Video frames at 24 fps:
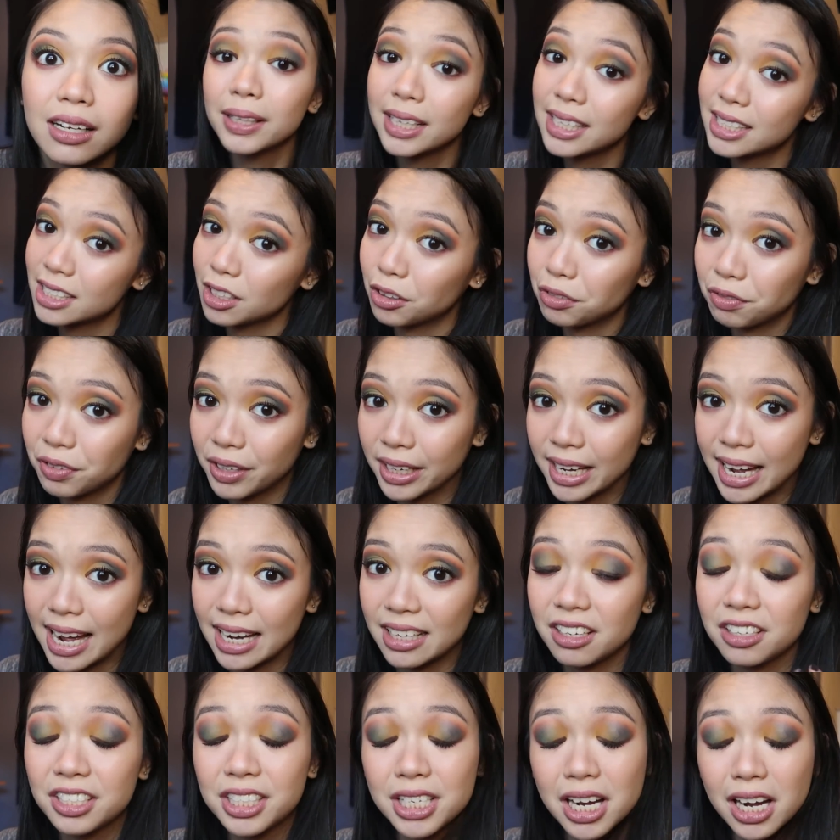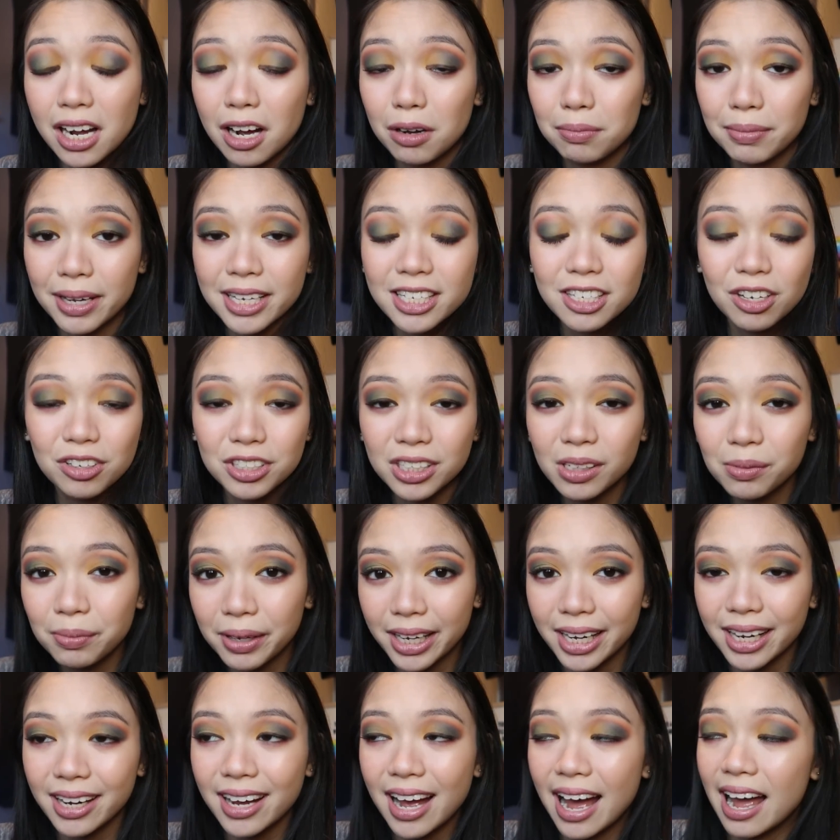Please don't forget to check out my social
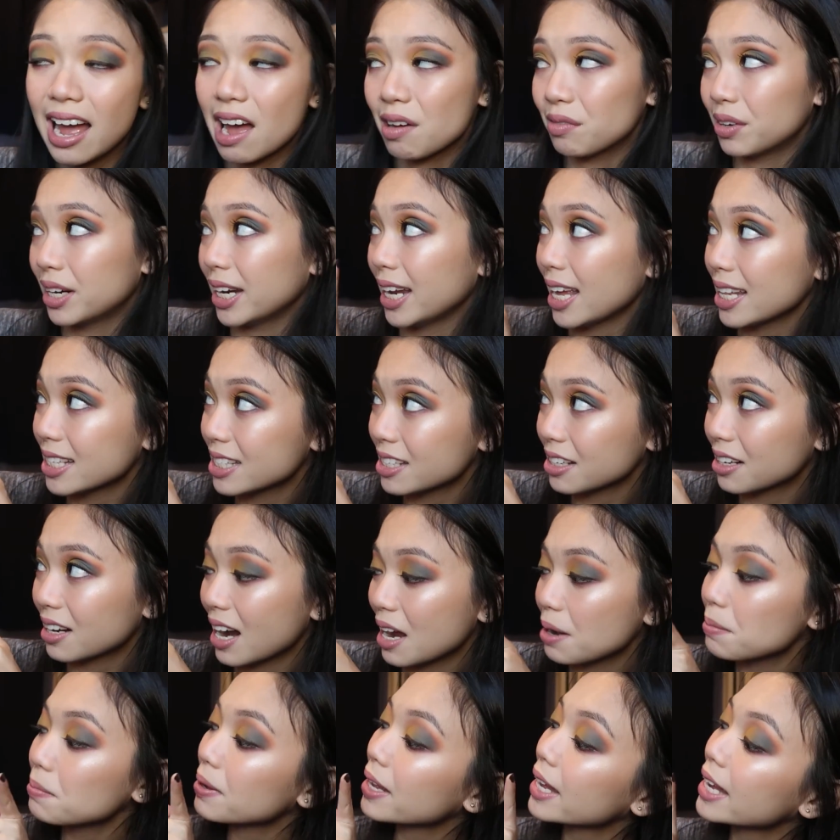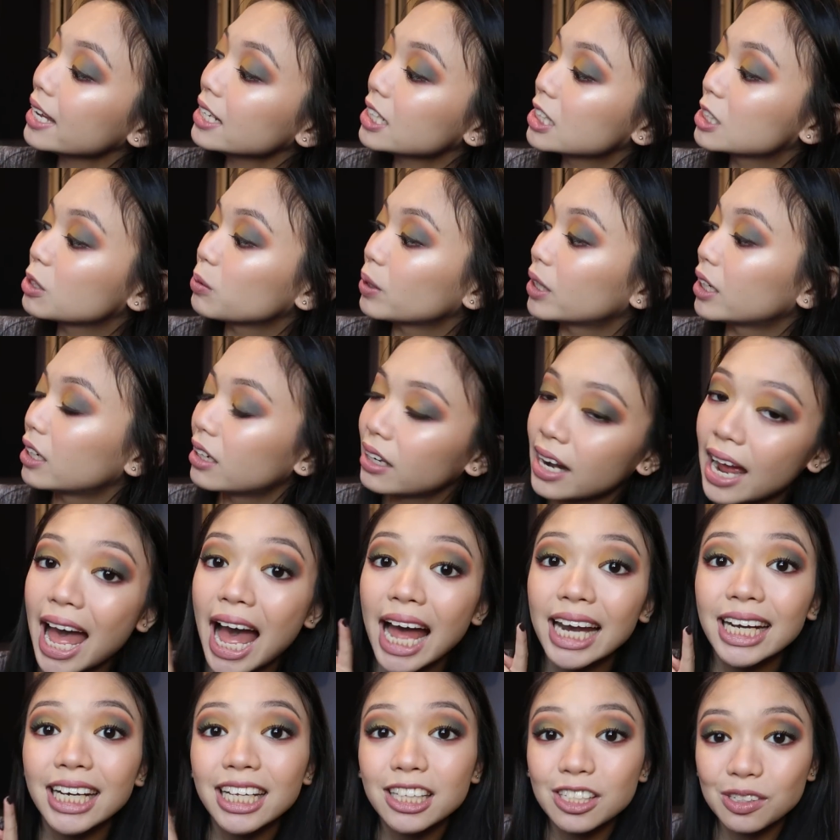media. I have an Instagram, a Twitter,
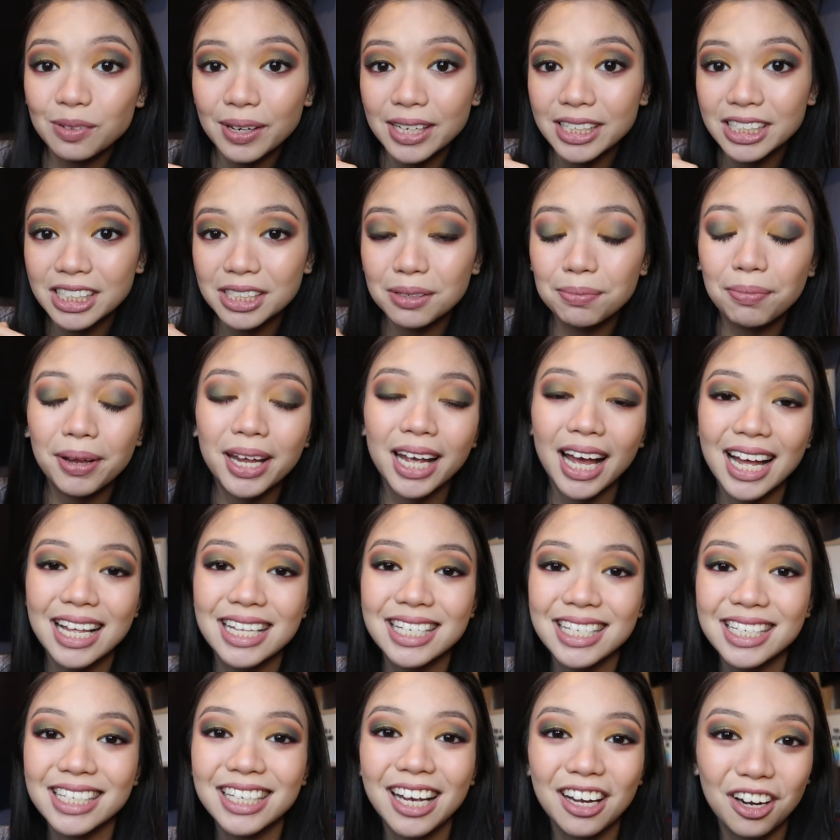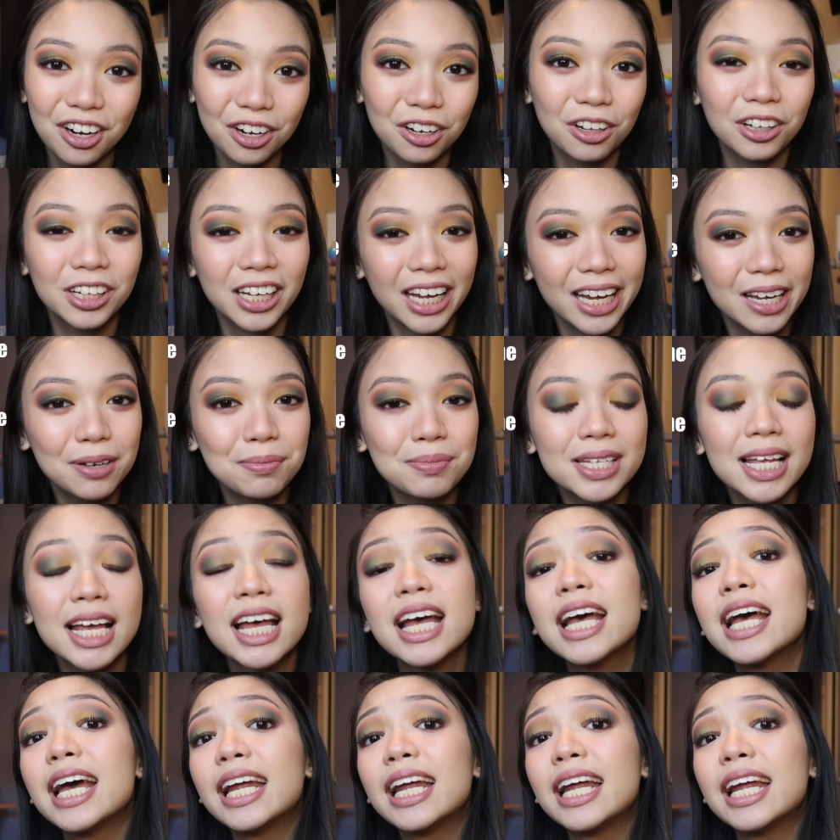and a Twitch, because ya girl games.